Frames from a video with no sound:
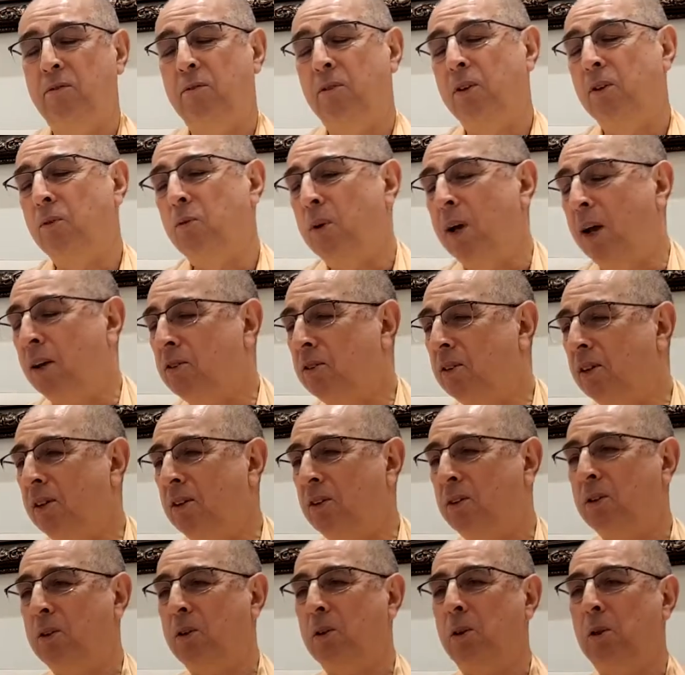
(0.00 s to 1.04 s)

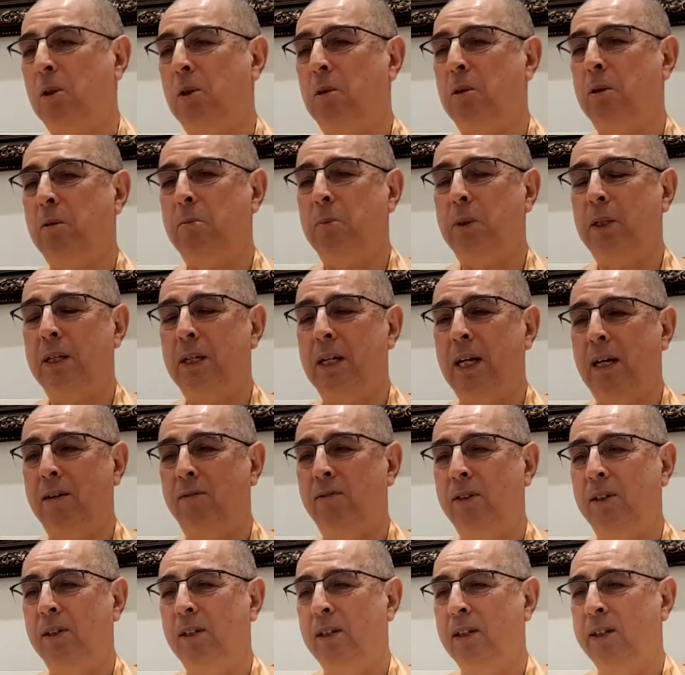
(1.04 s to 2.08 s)
Residents of Goloka
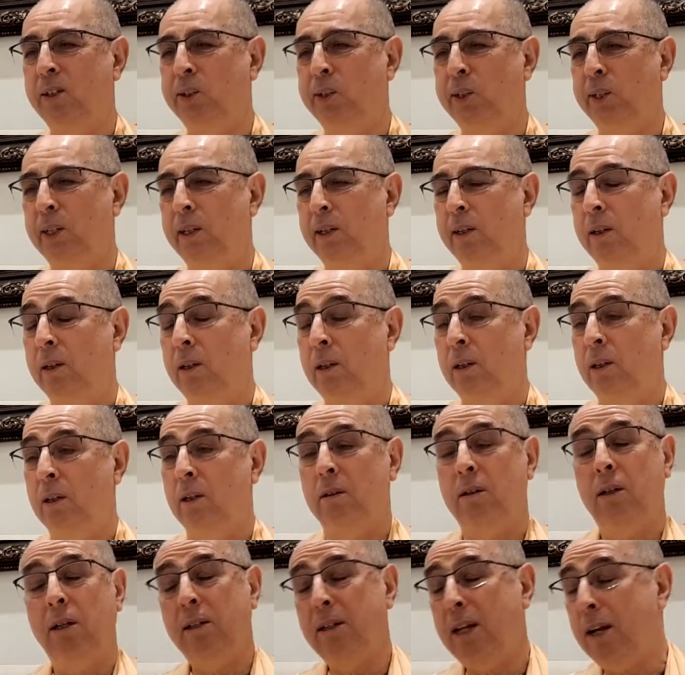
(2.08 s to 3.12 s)
Vrindavan,
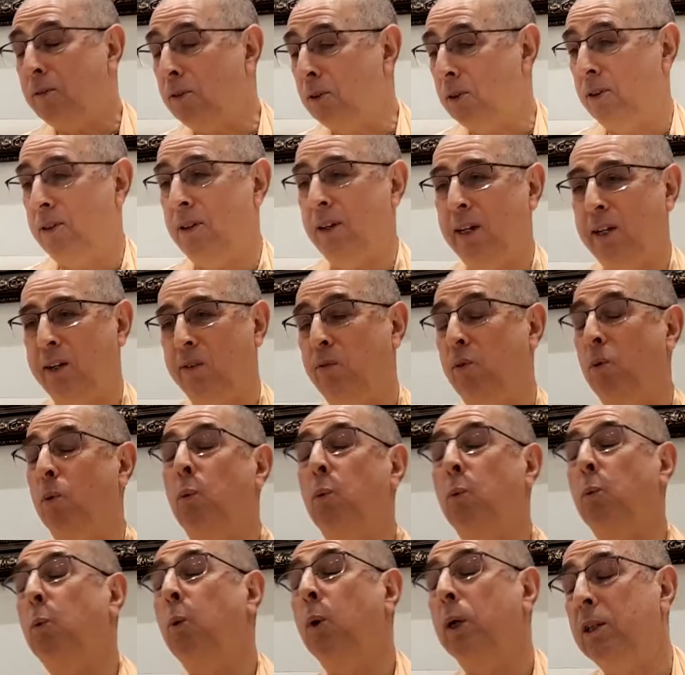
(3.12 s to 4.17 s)
they never think of
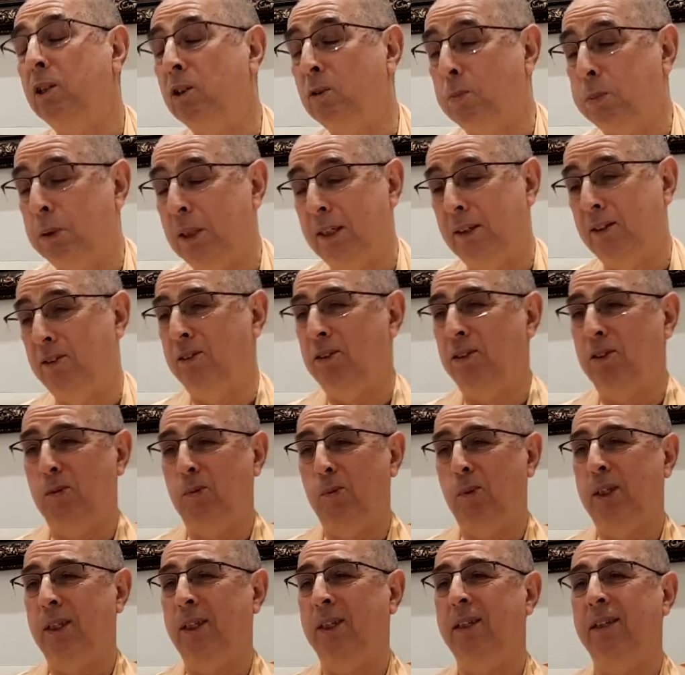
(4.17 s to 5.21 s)
what is pleasing to
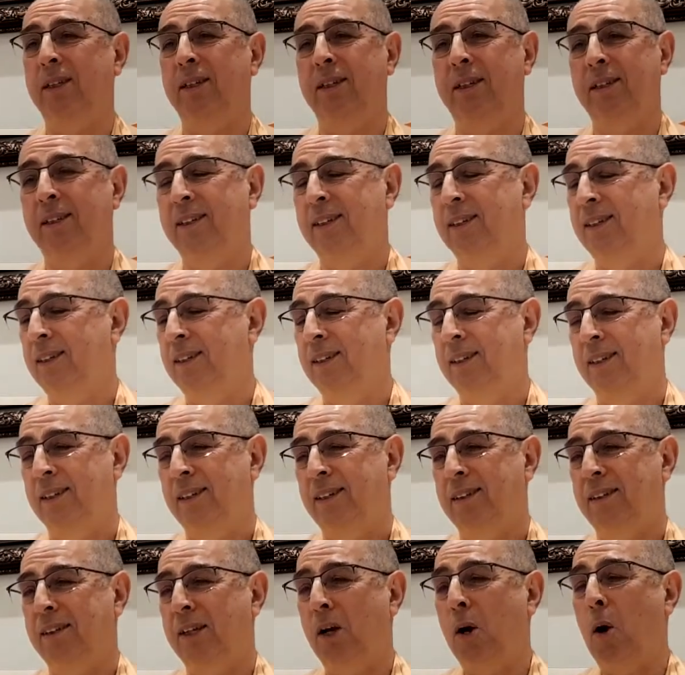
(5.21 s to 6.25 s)
me.
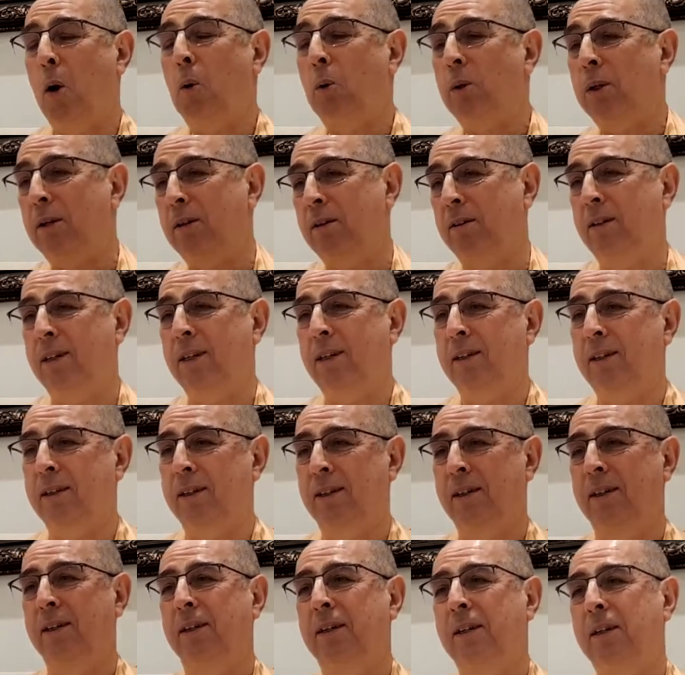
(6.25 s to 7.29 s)
They only think
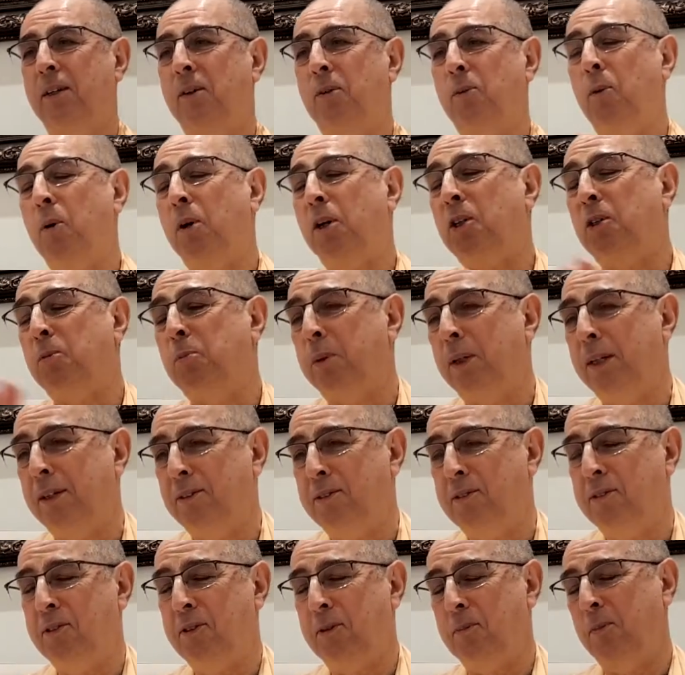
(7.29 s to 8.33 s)
what is
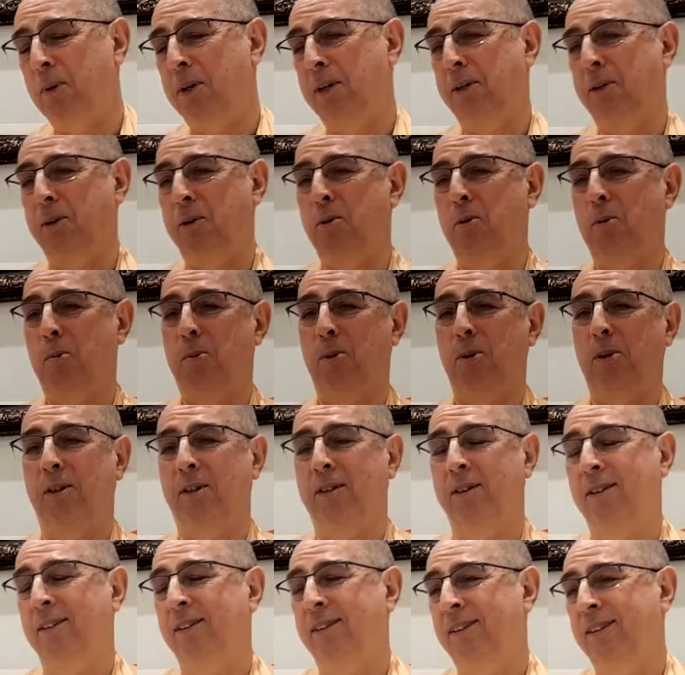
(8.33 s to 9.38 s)
pleasing to Madan Gopal.
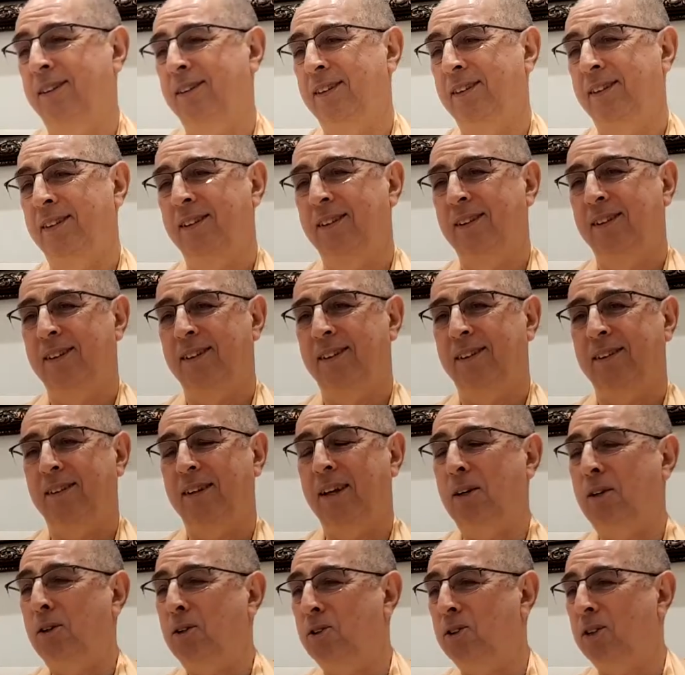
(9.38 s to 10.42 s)

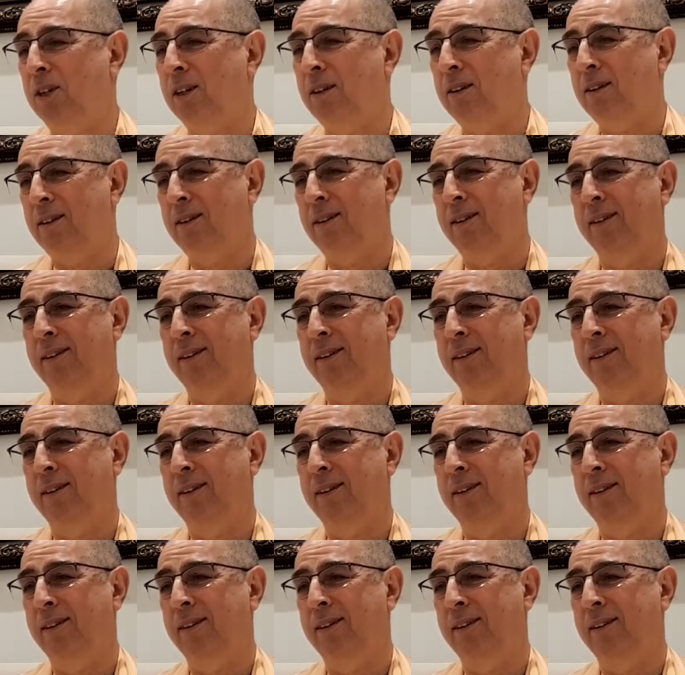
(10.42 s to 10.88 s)
That is it.